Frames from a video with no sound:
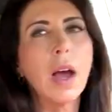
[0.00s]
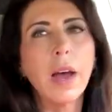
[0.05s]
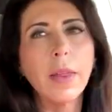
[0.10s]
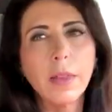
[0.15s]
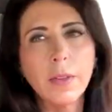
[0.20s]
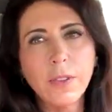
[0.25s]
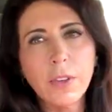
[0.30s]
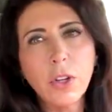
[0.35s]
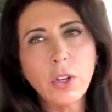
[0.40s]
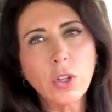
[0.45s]

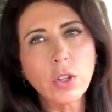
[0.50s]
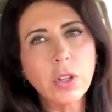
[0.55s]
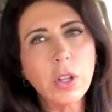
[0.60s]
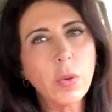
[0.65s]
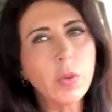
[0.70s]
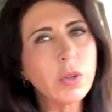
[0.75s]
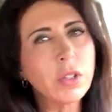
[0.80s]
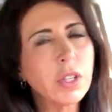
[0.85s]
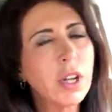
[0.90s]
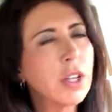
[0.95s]
On the vehicle
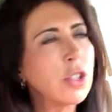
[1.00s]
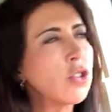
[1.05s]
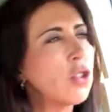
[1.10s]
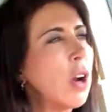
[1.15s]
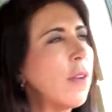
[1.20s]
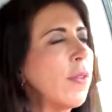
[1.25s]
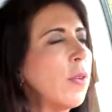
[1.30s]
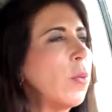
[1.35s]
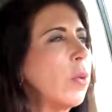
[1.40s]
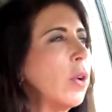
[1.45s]
that we're test
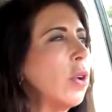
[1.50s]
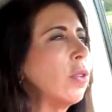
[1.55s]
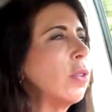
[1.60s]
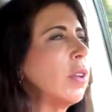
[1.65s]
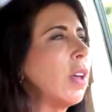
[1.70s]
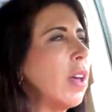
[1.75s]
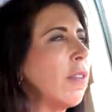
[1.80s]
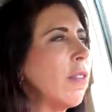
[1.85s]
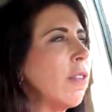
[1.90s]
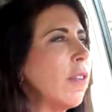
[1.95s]
driving, we
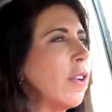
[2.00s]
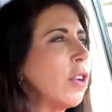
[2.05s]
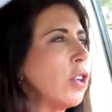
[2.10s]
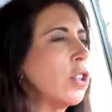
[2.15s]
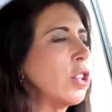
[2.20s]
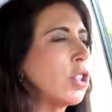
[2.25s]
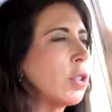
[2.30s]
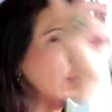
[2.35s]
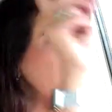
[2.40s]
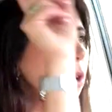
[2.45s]
only have a
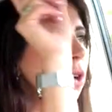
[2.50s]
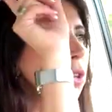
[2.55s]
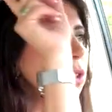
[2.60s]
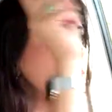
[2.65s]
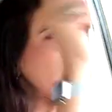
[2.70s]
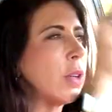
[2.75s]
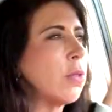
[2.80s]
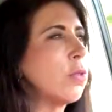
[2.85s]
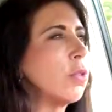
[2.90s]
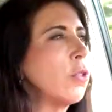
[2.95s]
very small
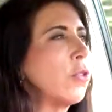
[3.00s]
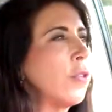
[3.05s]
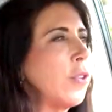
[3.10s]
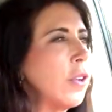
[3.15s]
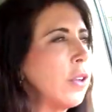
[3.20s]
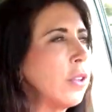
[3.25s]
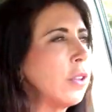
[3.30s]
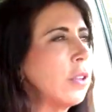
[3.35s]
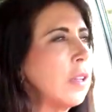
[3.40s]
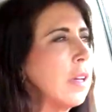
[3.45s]
sunroof
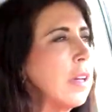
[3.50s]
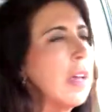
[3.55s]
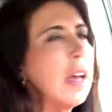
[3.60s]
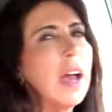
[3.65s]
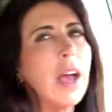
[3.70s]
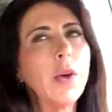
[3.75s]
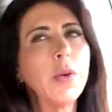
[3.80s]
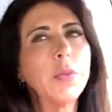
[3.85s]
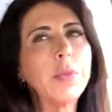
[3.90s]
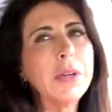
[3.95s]
here.
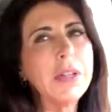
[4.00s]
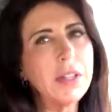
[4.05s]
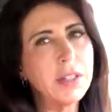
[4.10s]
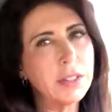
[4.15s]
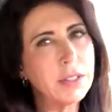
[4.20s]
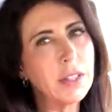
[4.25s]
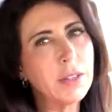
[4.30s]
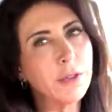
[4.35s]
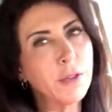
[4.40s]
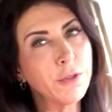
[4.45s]
It would be
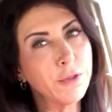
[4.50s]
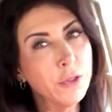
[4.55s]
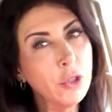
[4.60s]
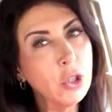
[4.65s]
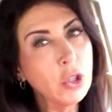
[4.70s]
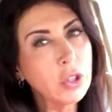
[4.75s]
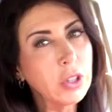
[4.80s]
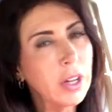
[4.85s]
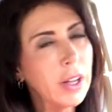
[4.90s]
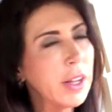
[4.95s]
nice to have a
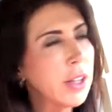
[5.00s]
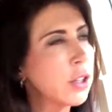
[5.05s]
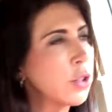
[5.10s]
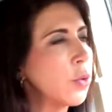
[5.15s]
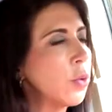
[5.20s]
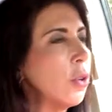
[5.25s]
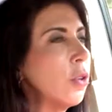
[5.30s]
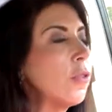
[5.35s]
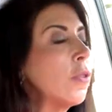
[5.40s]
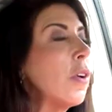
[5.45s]
full
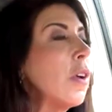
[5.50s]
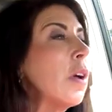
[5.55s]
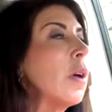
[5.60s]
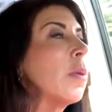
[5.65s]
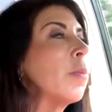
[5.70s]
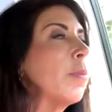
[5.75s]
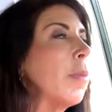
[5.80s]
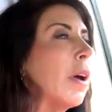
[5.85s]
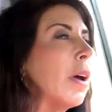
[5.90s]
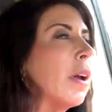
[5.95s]
glass roof,
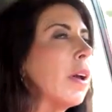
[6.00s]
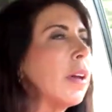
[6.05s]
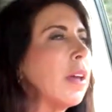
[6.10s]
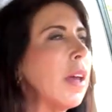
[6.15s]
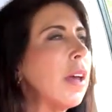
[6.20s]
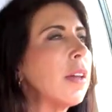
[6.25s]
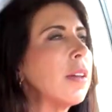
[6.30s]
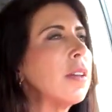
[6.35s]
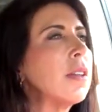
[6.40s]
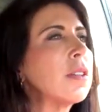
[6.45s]
but
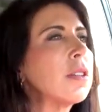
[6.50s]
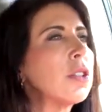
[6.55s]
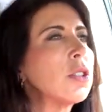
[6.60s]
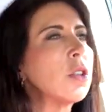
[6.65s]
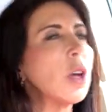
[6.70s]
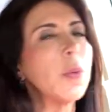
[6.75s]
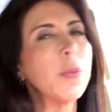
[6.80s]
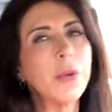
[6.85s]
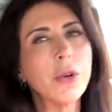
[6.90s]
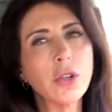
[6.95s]
again, this
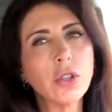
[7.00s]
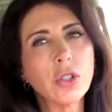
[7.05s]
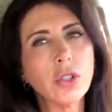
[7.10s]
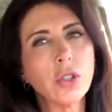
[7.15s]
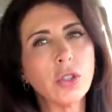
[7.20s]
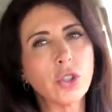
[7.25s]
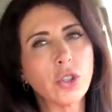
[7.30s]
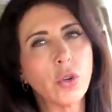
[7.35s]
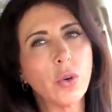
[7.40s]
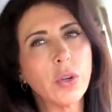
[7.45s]
is a
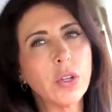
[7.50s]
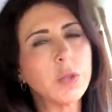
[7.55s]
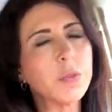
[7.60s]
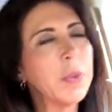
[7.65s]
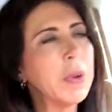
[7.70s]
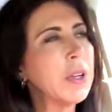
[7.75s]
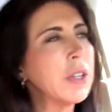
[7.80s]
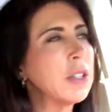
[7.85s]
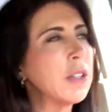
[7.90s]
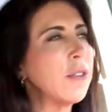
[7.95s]
personal choice
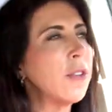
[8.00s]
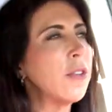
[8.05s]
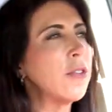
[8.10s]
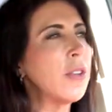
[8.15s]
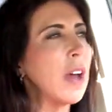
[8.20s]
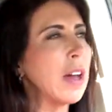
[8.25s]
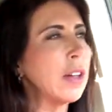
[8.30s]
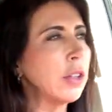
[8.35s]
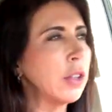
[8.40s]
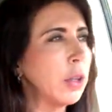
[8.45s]
because if
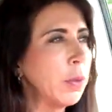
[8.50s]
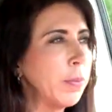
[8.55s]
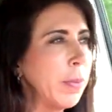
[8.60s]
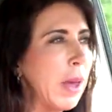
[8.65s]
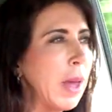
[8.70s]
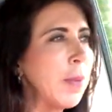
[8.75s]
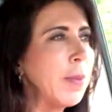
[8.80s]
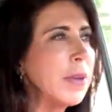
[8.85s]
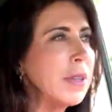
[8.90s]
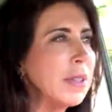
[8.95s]
you've got little
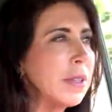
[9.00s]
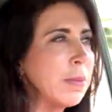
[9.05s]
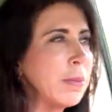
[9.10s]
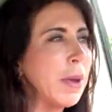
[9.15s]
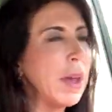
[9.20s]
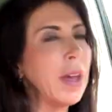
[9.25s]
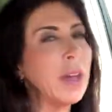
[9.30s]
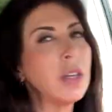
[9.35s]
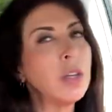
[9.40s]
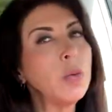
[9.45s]
babies
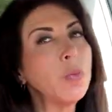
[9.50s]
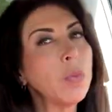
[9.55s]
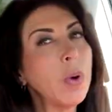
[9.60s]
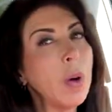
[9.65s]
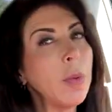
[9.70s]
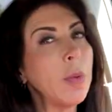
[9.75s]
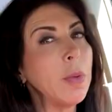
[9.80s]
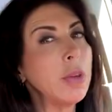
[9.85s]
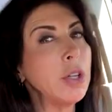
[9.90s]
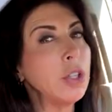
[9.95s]
in back, you
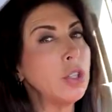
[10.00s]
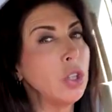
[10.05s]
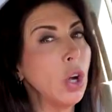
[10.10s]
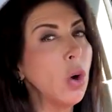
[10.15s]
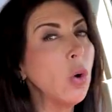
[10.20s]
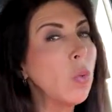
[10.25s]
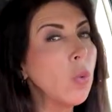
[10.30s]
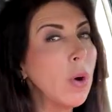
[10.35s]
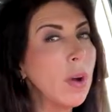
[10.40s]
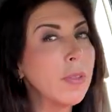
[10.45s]
probably
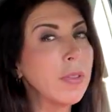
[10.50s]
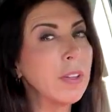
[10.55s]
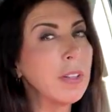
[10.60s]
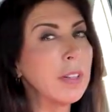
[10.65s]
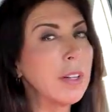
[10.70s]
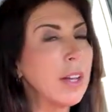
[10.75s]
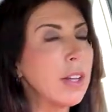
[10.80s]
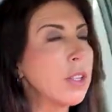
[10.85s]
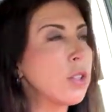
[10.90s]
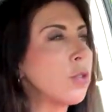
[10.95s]
don't want the
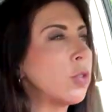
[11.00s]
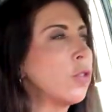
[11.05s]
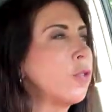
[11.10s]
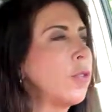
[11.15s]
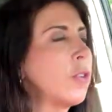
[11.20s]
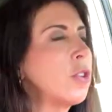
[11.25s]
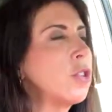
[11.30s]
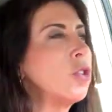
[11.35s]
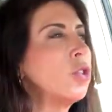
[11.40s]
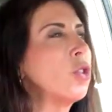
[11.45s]
glass
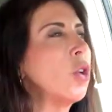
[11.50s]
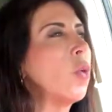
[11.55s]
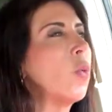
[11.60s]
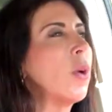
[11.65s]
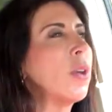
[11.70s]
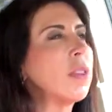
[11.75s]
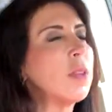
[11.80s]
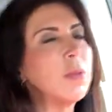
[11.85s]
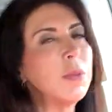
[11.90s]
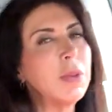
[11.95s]
roof because you don't
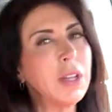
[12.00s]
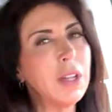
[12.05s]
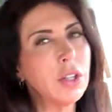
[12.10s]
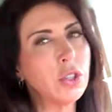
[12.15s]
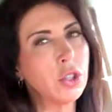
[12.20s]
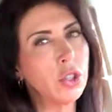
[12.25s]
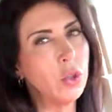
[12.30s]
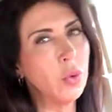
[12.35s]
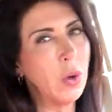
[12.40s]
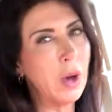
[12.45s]
want them to
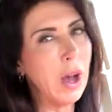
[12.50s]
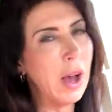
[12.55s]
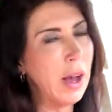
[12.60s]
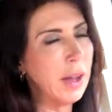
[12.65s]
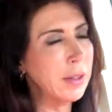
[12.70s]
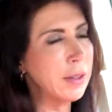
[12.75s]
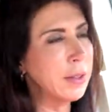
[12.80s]
get too hot.